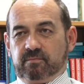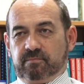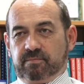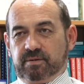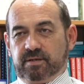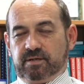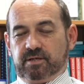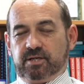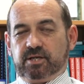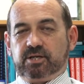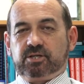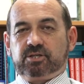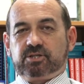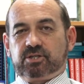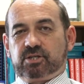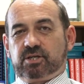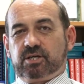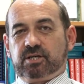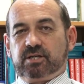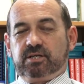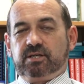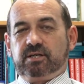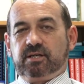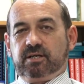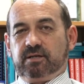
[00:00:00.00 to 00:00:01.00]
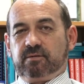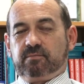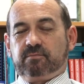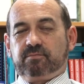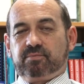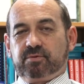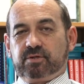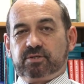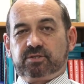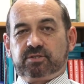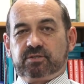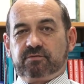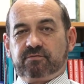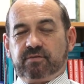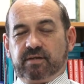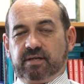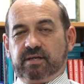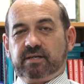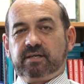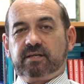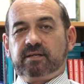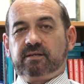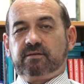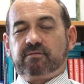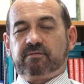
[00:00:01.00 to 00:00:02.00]
potentially in breach of
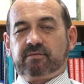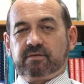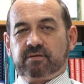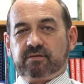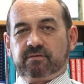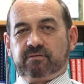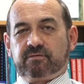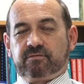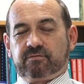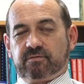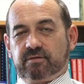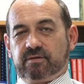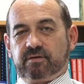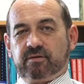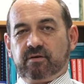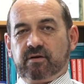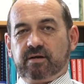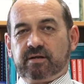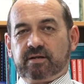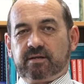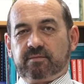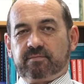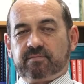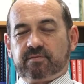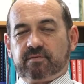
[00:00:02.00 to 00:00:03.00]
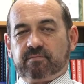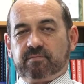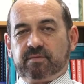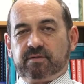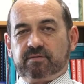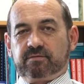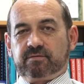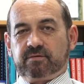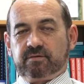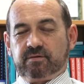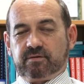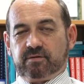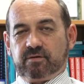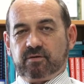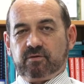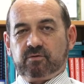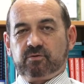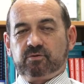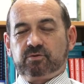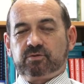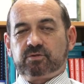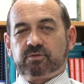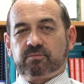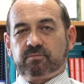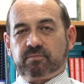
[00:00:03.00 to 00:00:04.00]
any of these three items I mentioned,
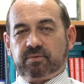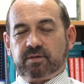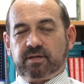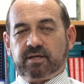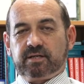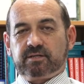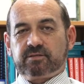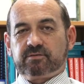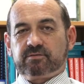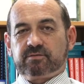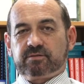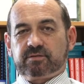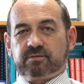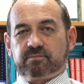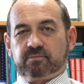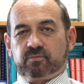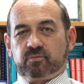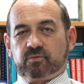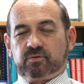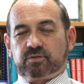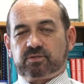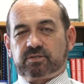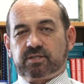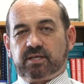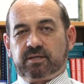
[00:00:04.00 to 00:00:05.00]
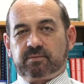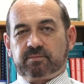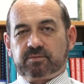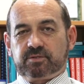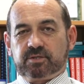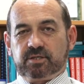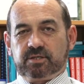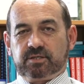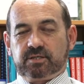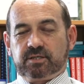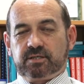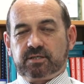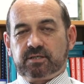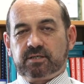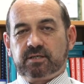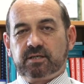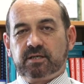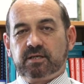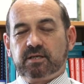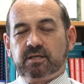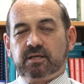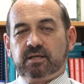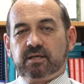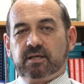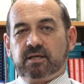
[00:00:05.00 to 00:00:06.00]
collusion, plagiarism or exam cheating,
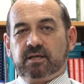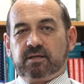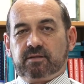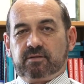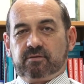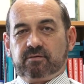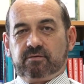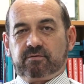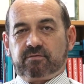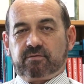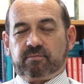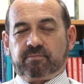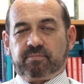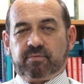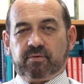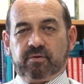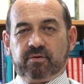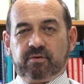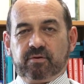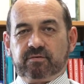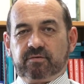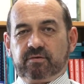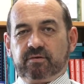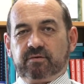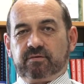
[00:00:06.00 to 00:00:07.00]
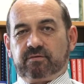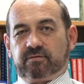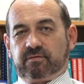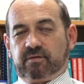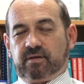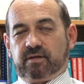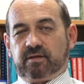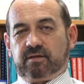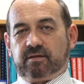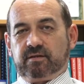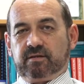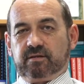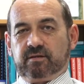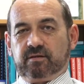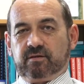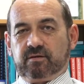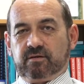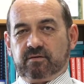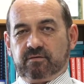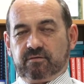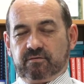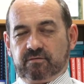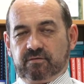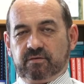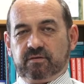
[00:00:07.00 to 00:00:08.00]
there is a process that
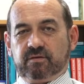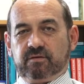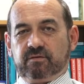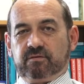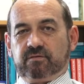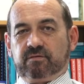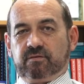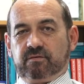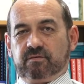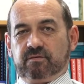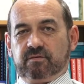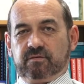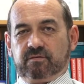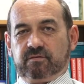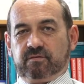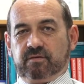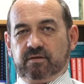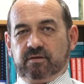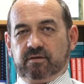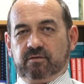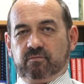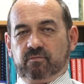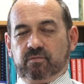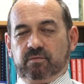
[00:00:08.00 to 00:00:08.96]
considers this here.